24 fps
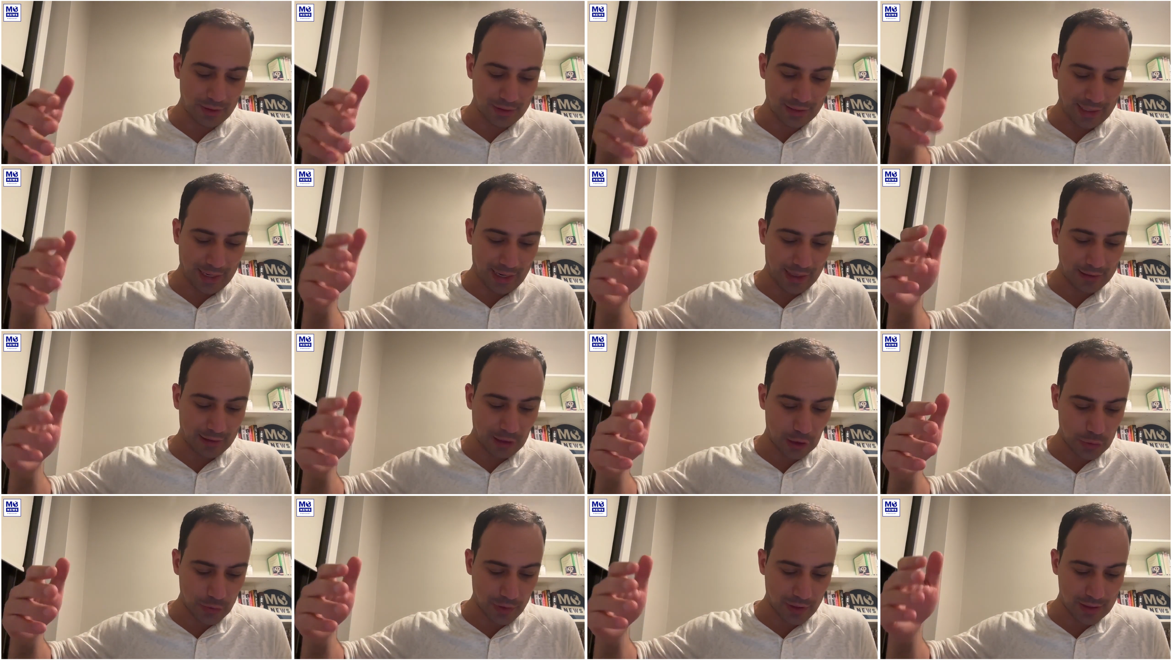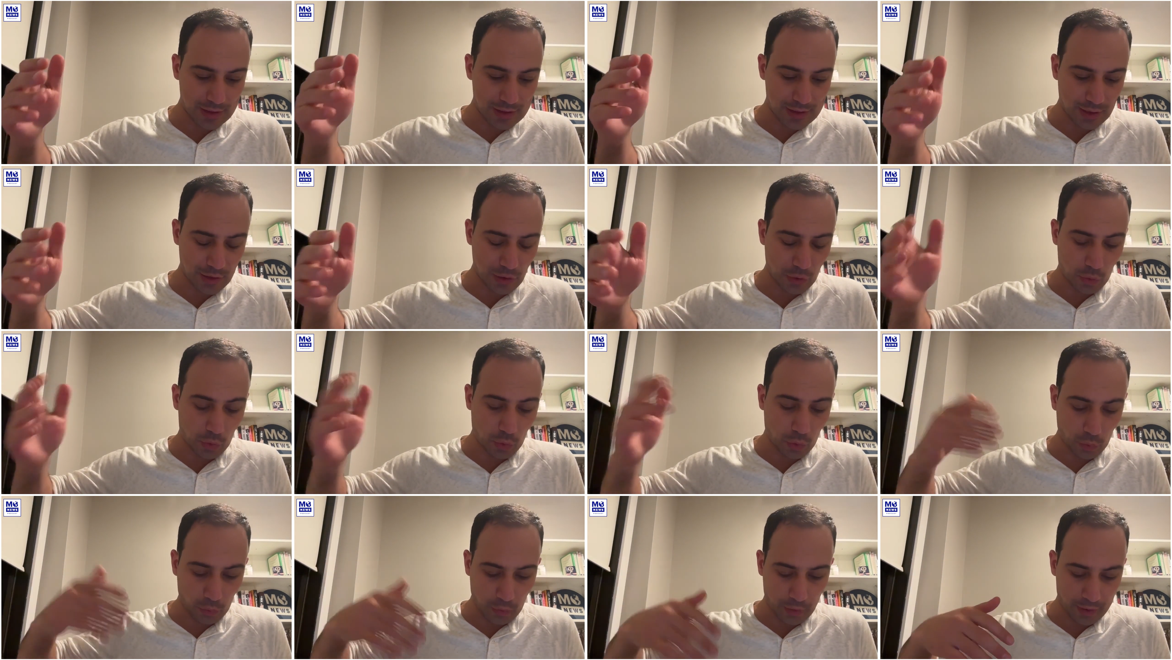They got in touch with his son,
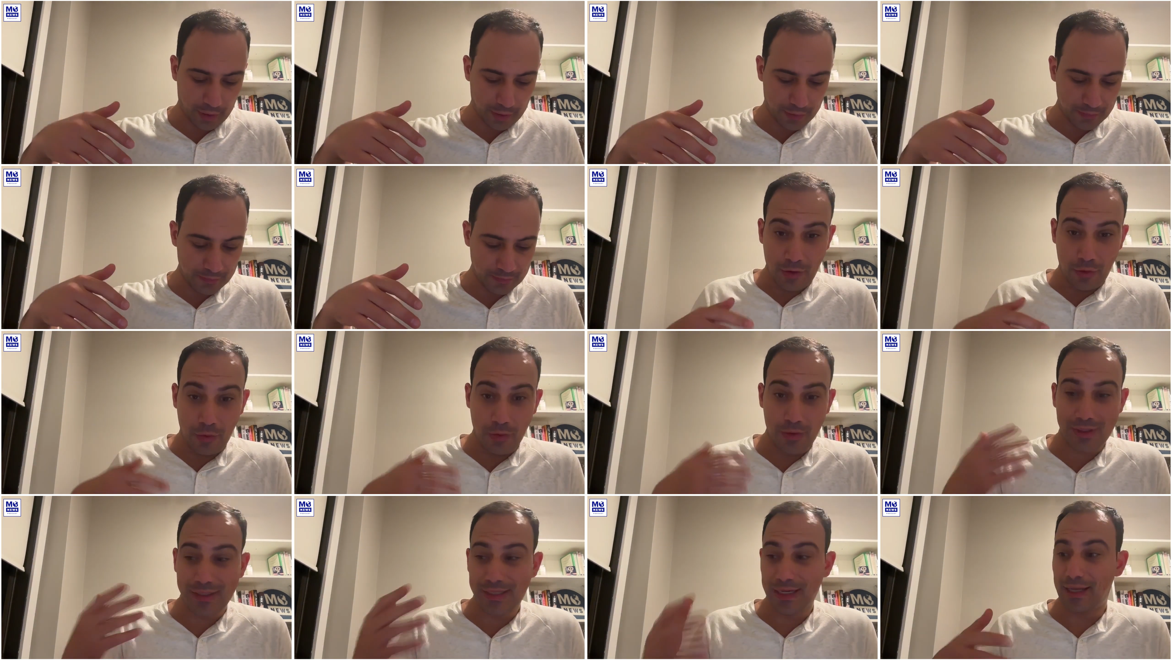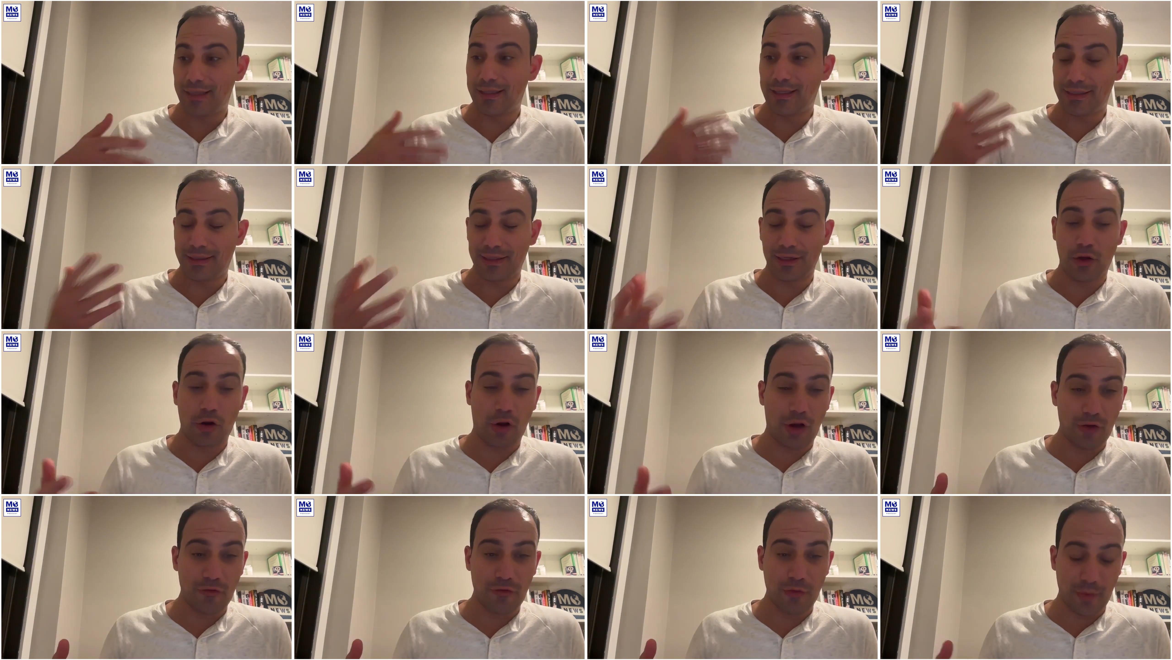Orrin, who said that the
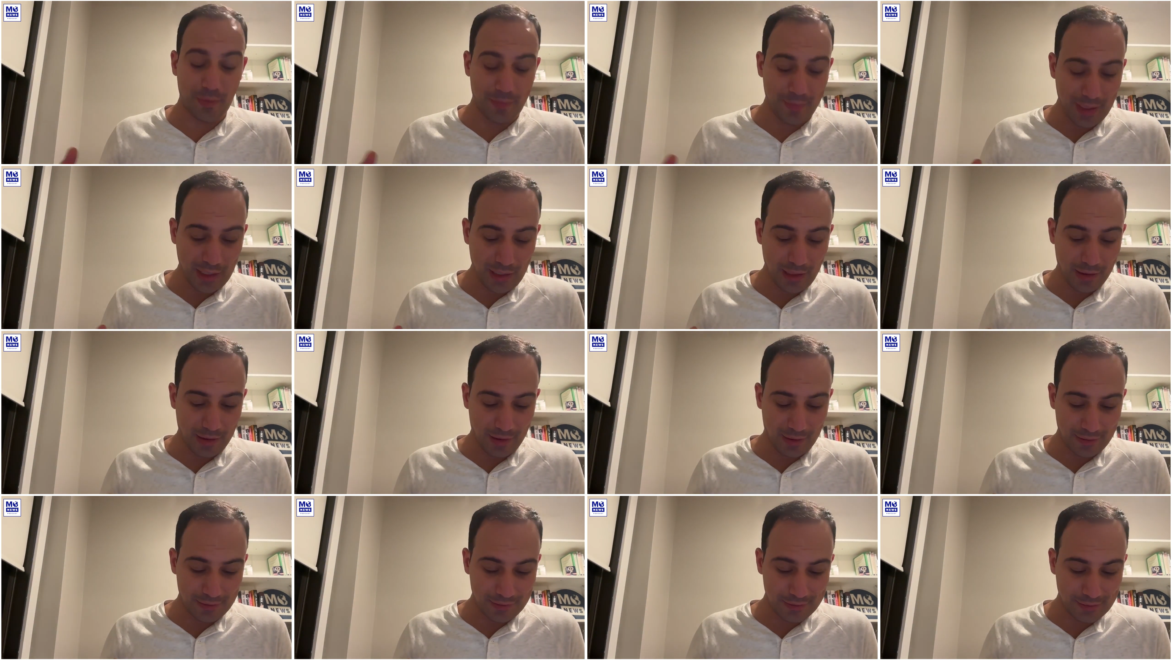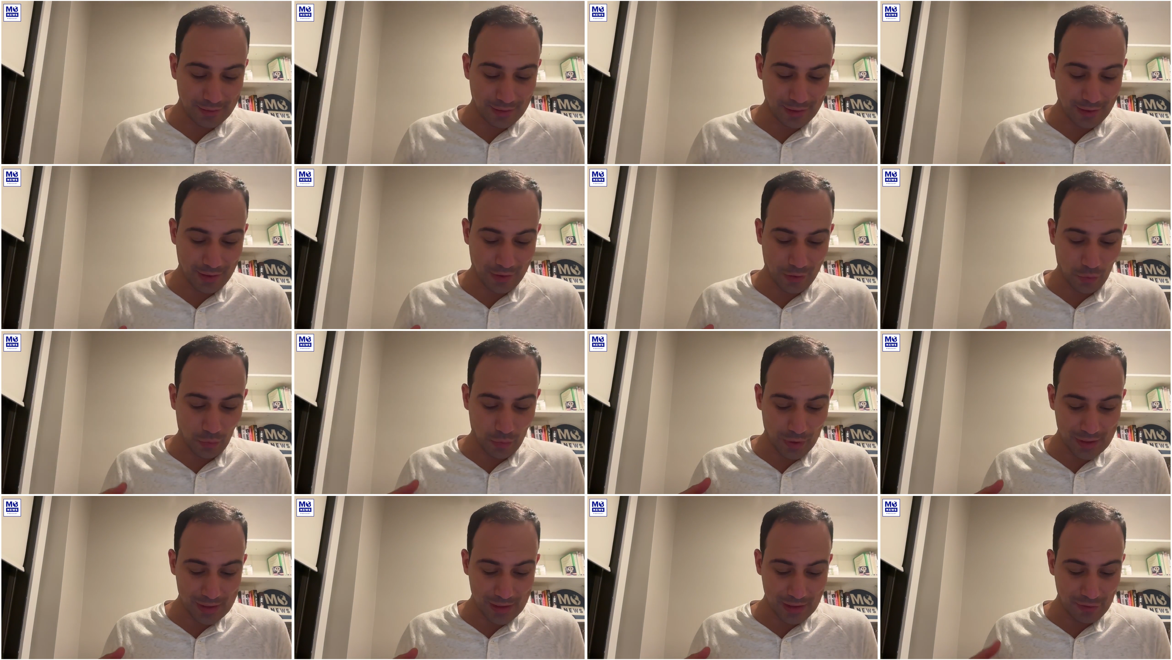call from the media
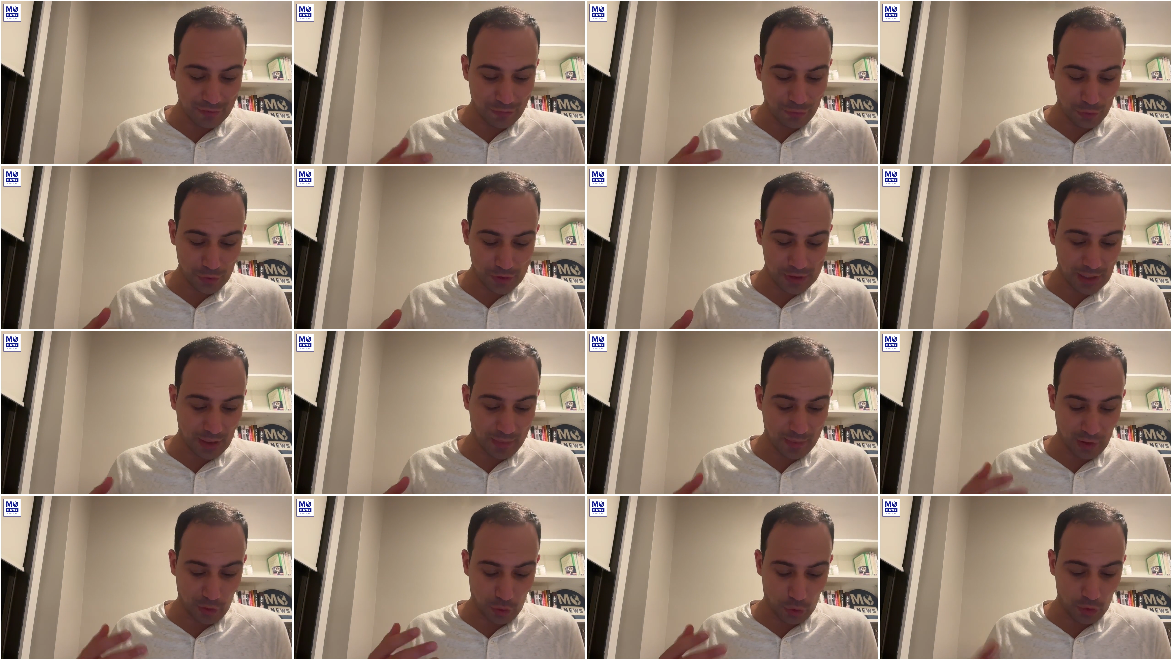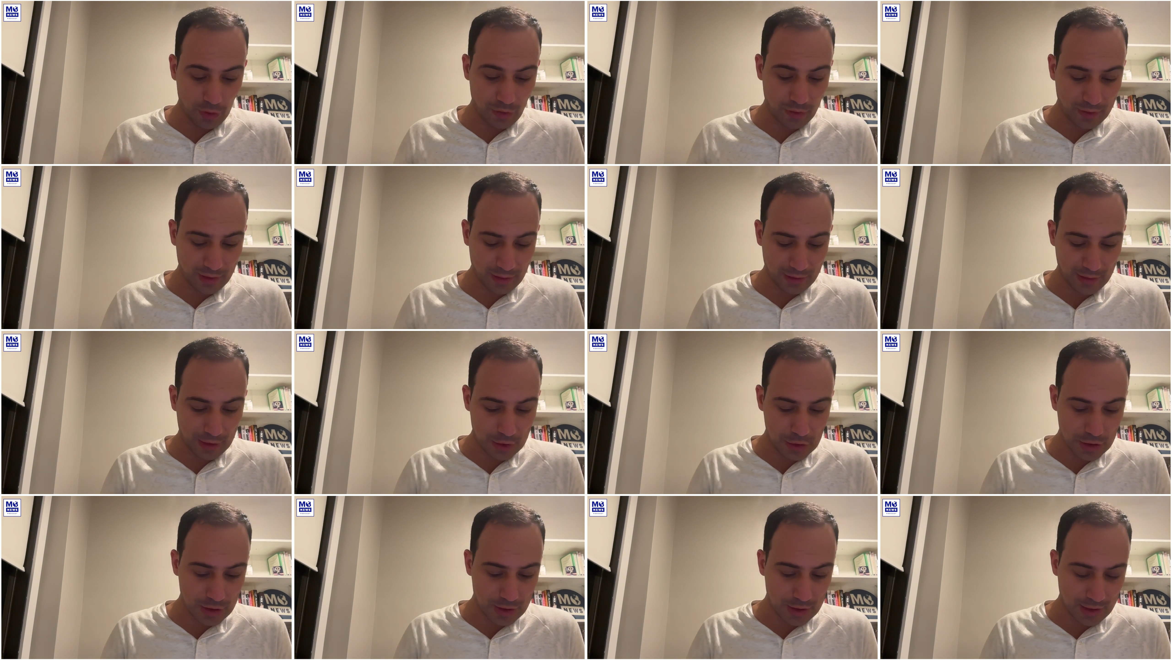was the first time he heard of the
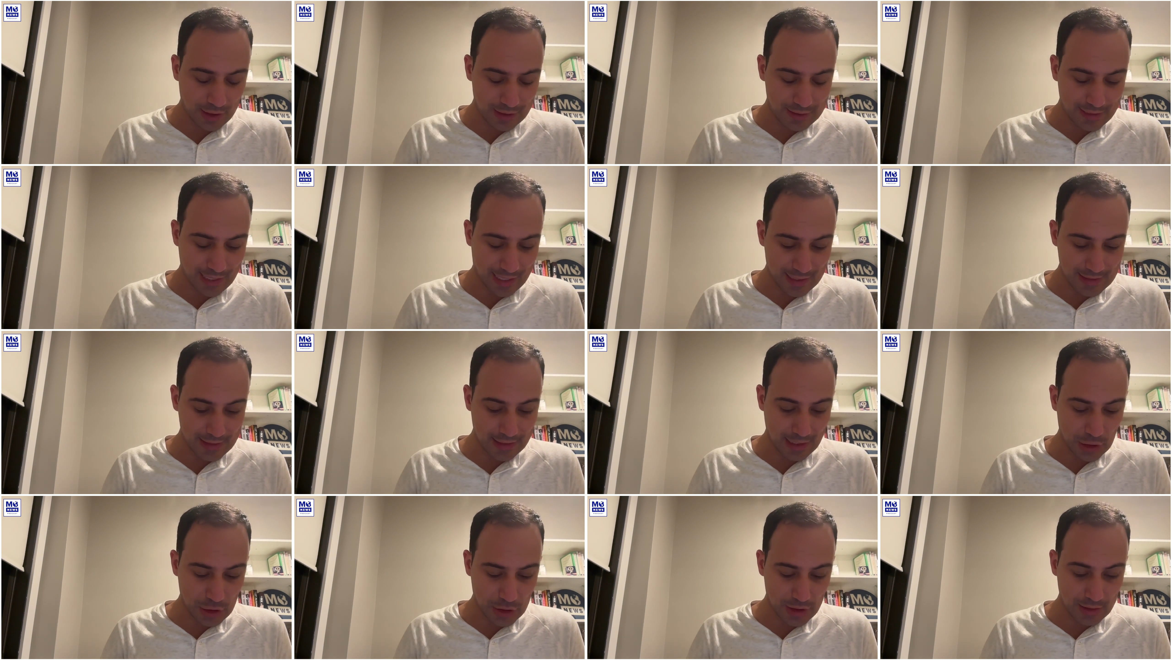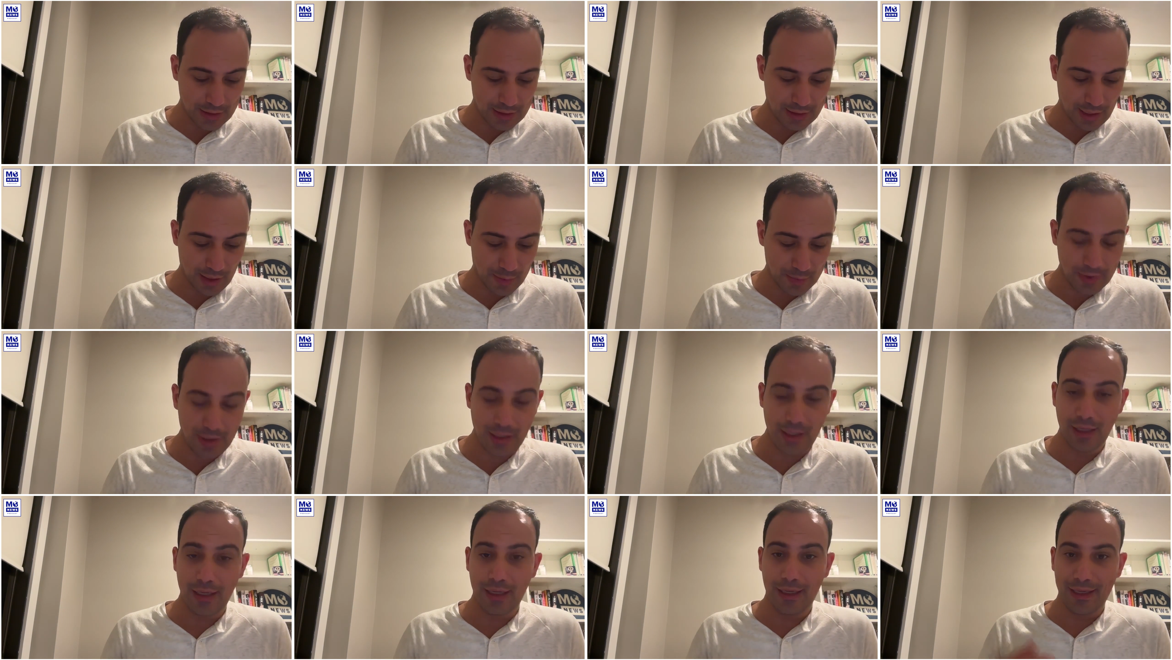alleged assassination attempt.